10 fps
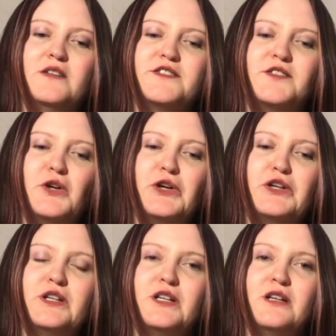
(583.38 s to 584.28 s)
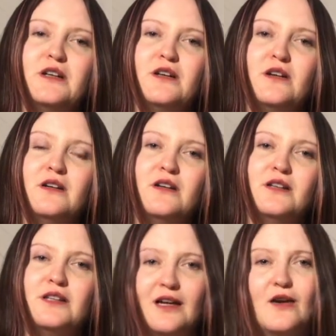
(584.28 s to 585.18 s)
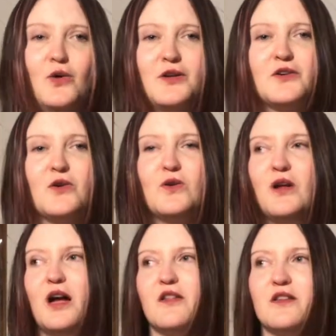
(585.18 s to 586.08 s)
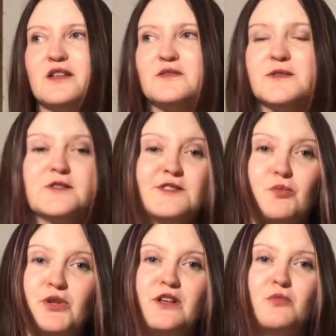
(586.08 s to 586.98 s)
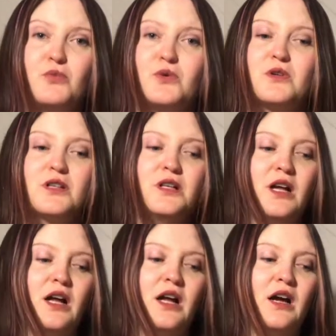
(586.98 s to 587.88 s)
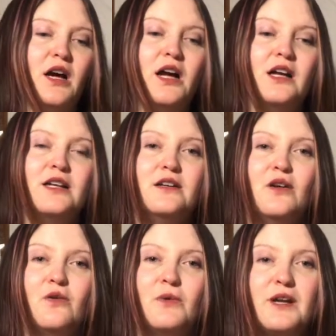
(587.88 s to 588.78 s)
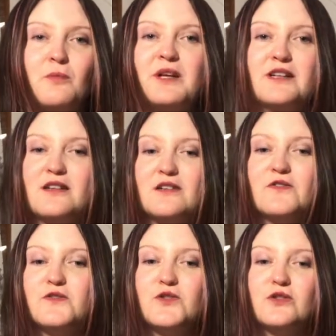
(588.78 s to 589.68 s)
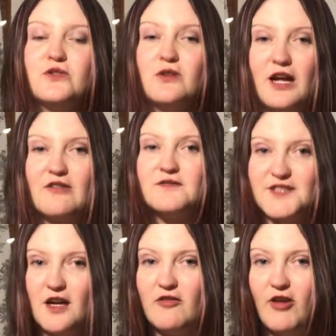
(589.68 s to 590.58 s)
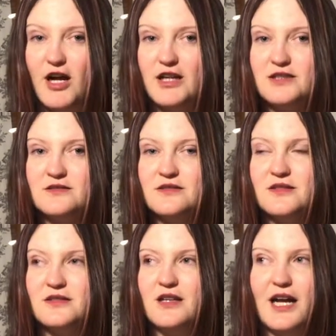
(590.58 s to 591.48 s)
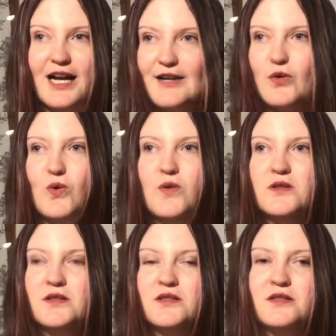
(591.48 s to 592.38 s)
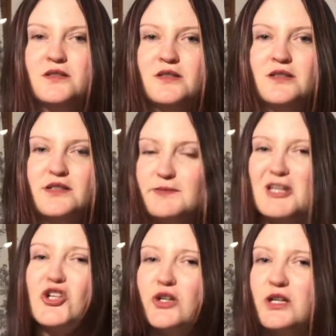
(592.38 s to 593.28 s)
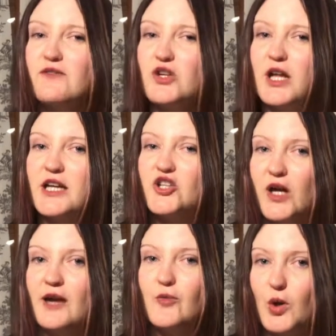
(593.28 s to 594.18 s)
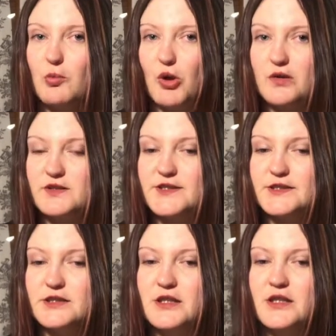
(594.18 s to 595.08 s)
So yeah, all in all, I think this is a brilliant book. I recommend it if you like sci-fi at all, especially if you like giant robots.